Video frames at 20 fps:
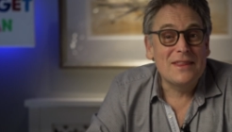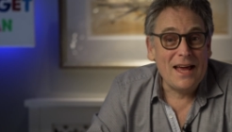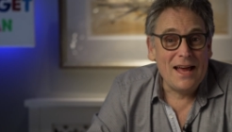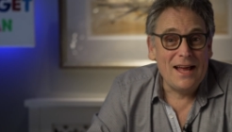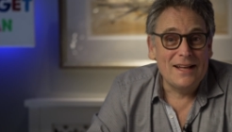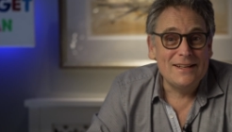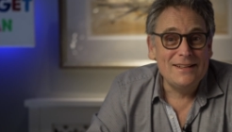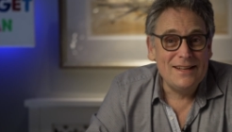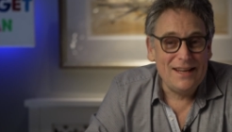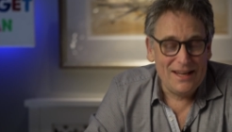
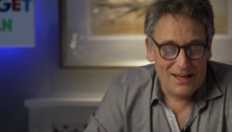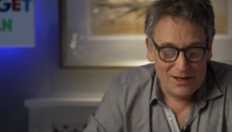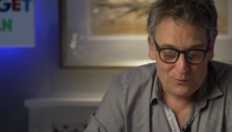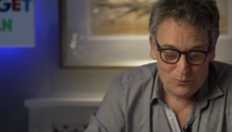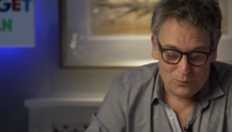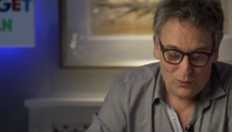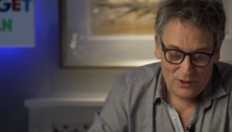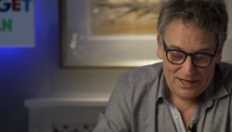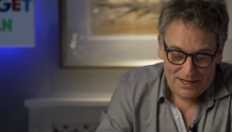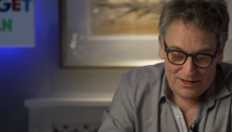then in
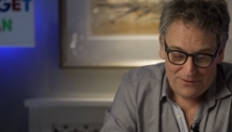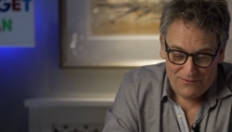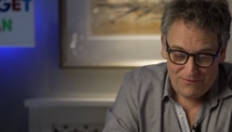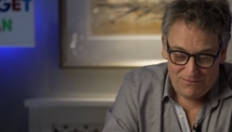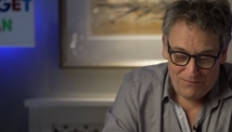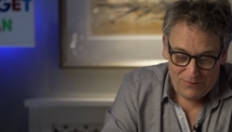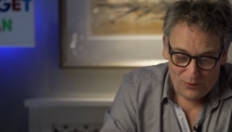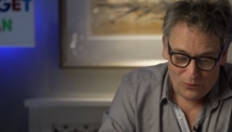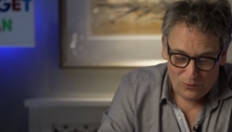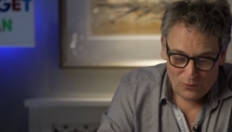week
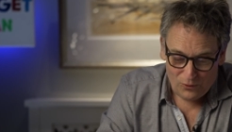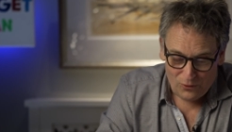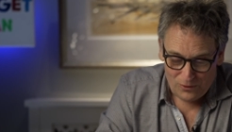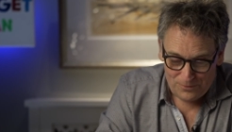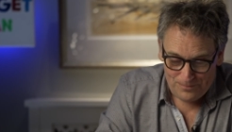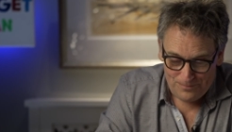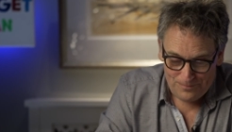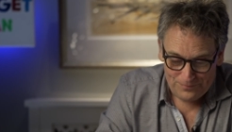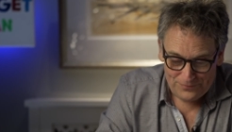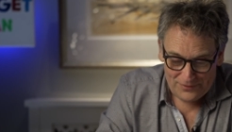4,
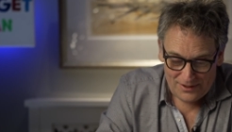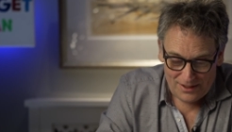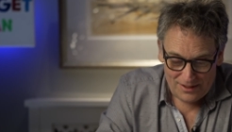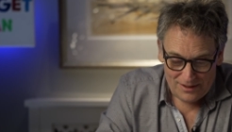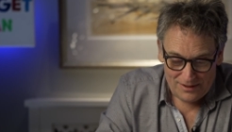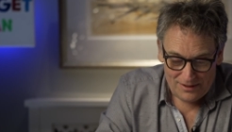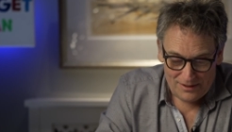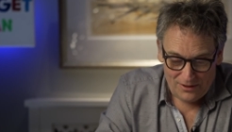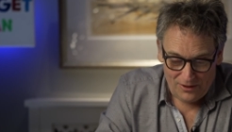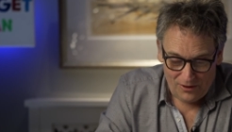
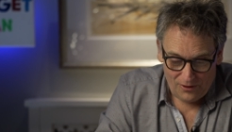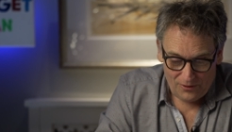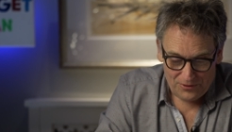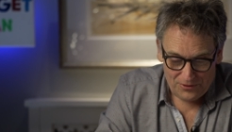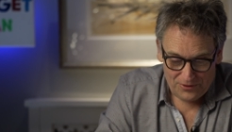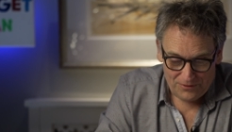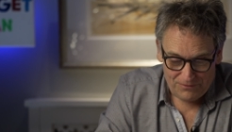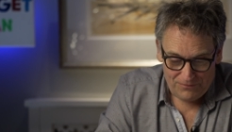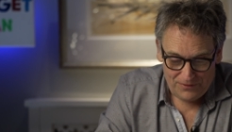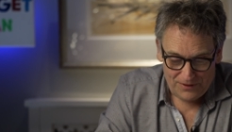on
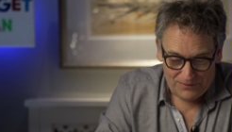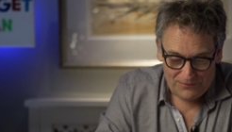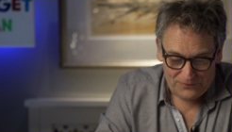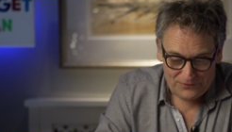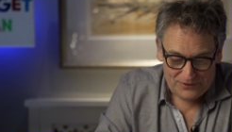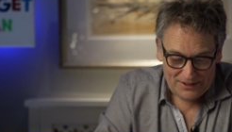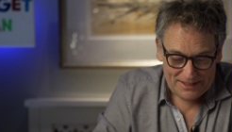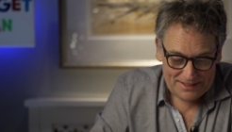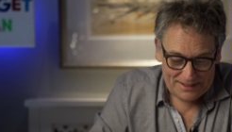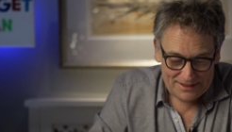the
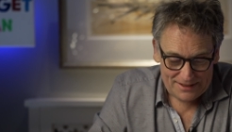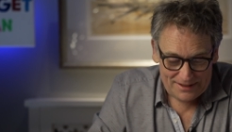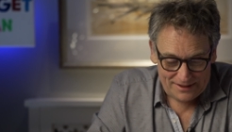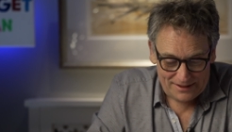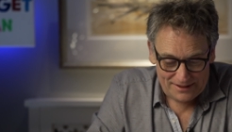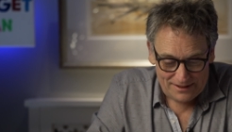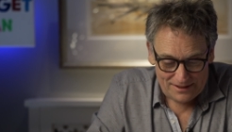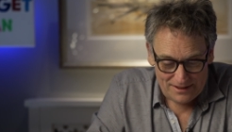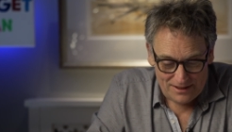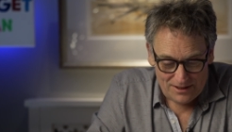
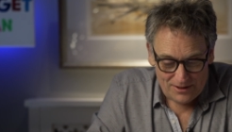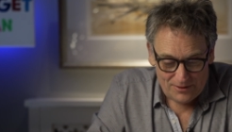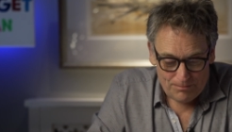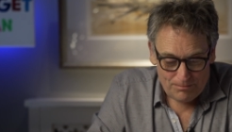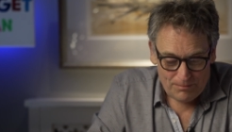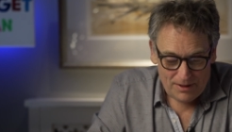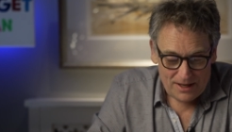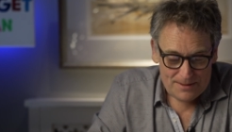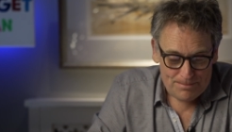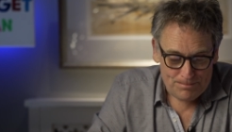15th, my